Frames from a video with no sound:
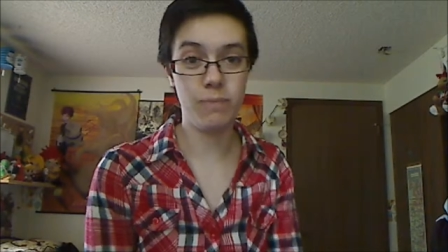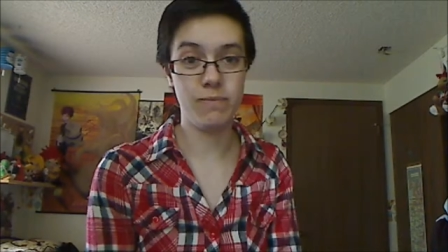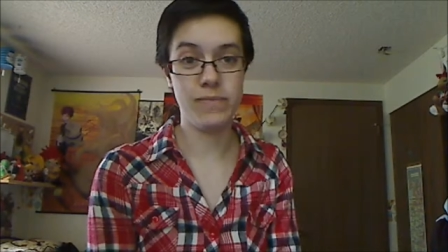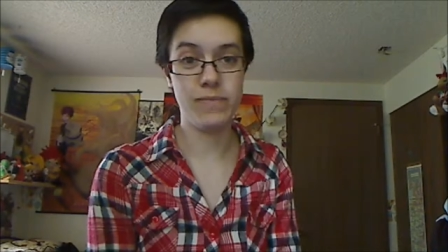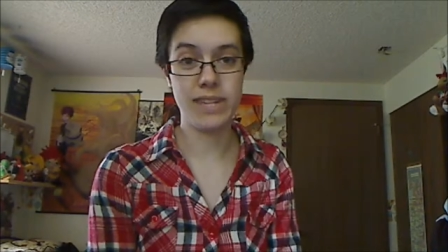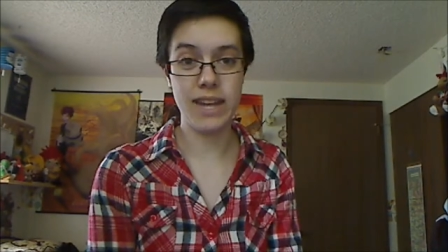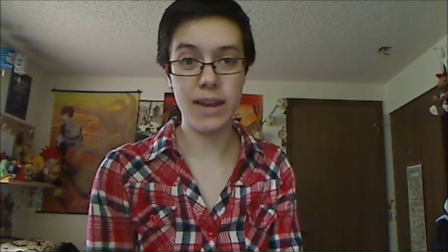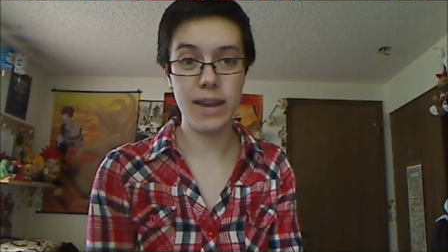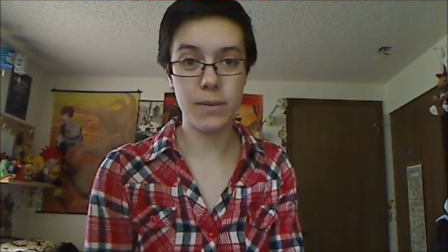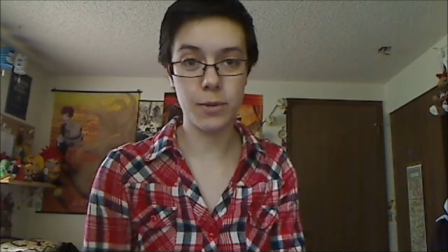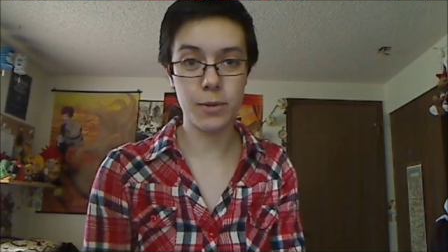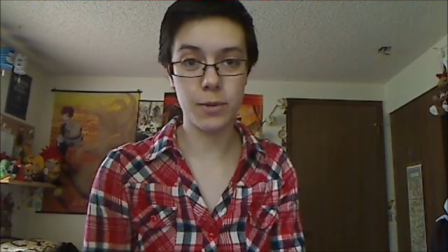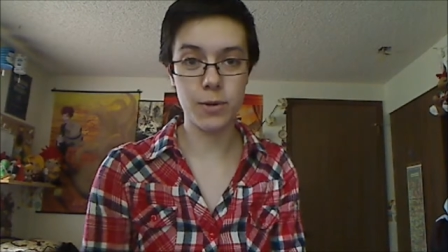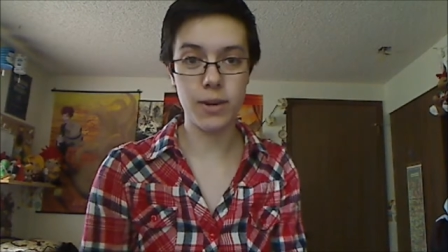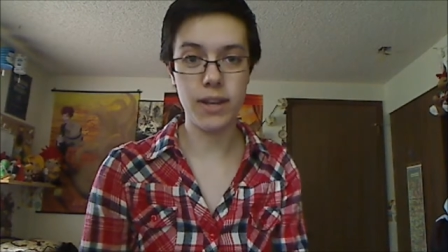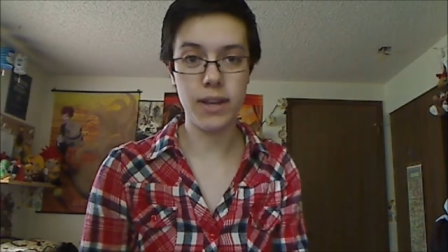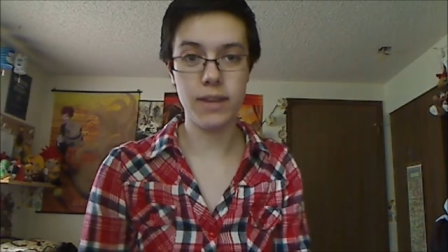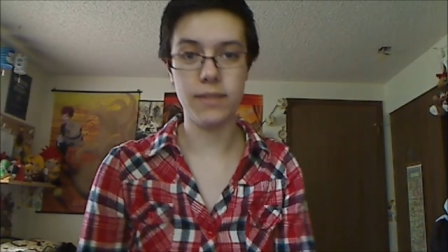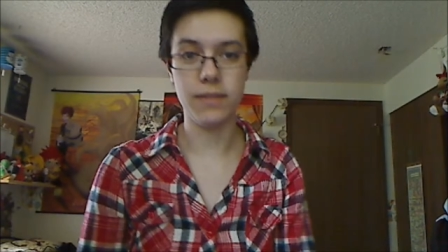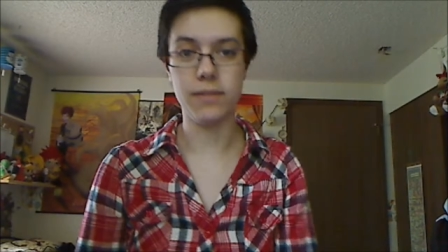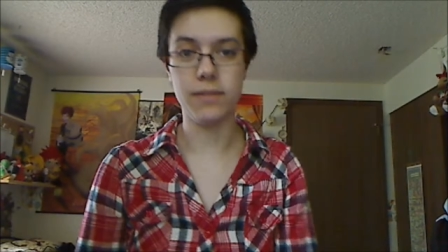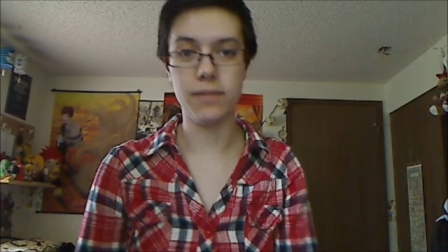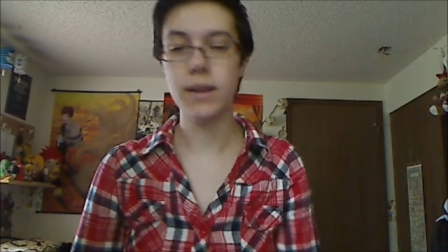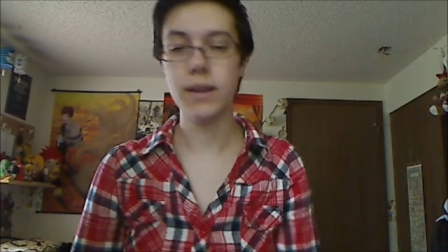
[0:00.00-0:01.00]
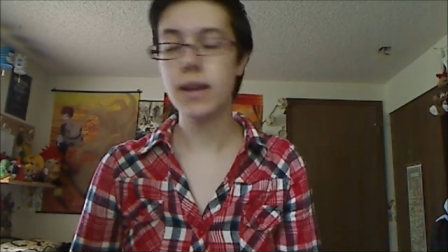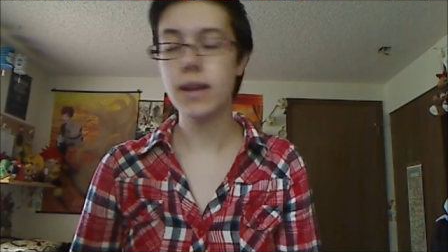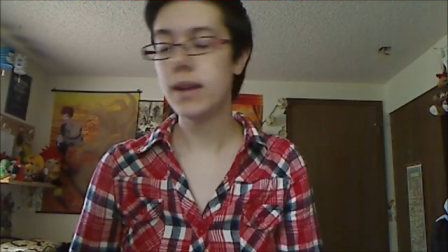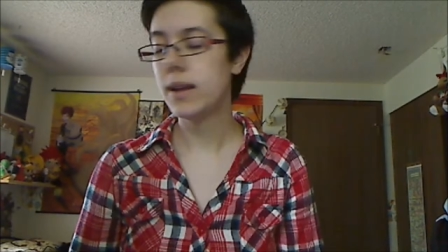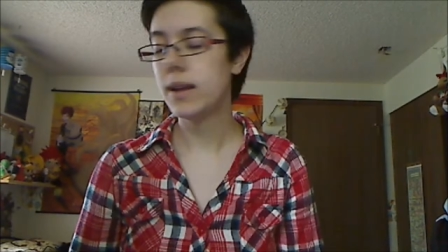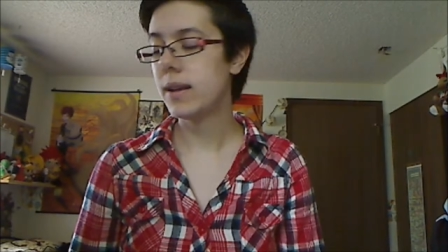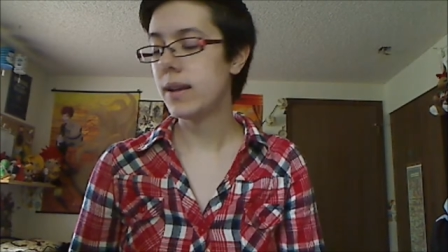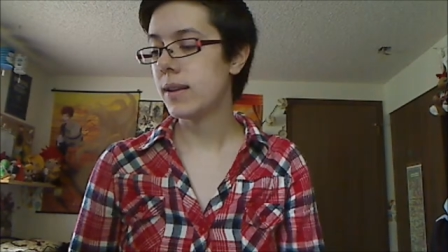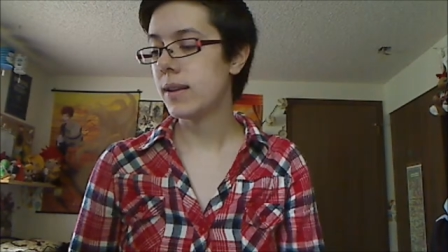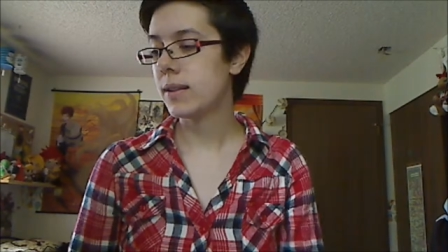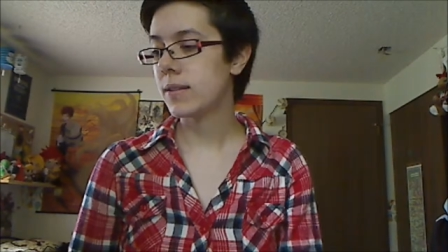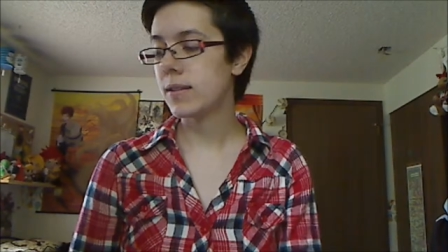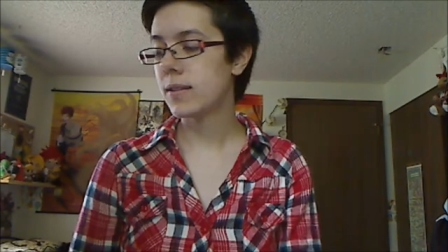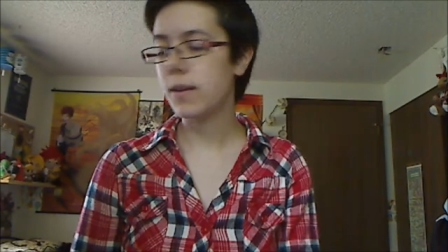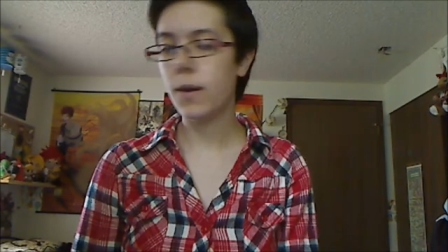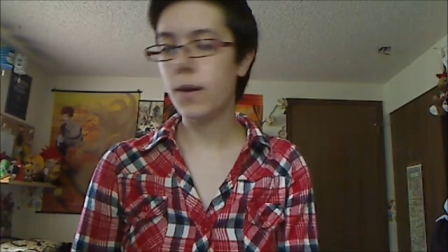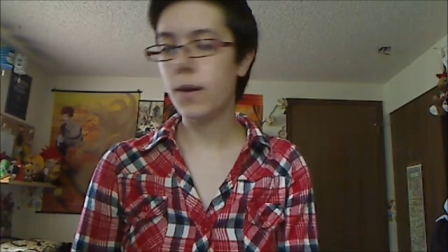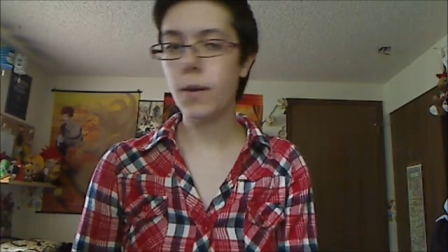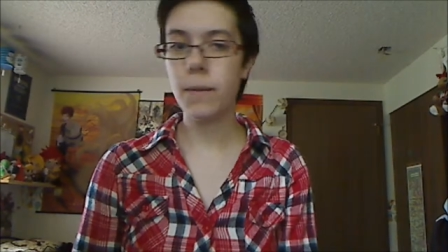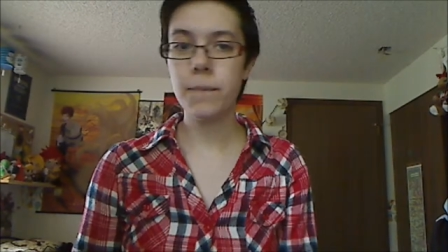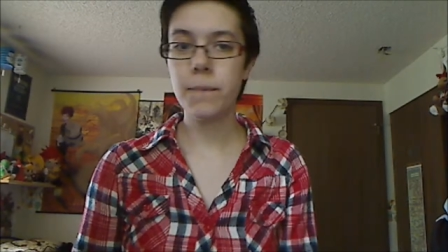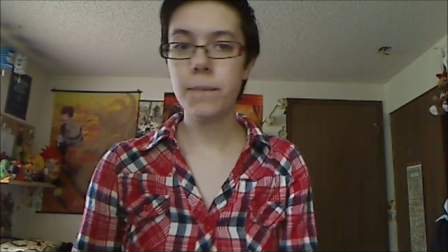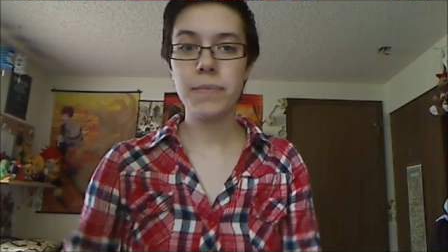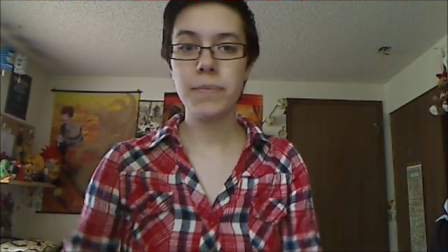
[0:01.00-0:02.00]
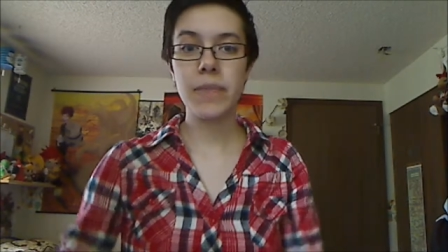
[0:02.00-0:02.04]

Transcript: damn creative. So,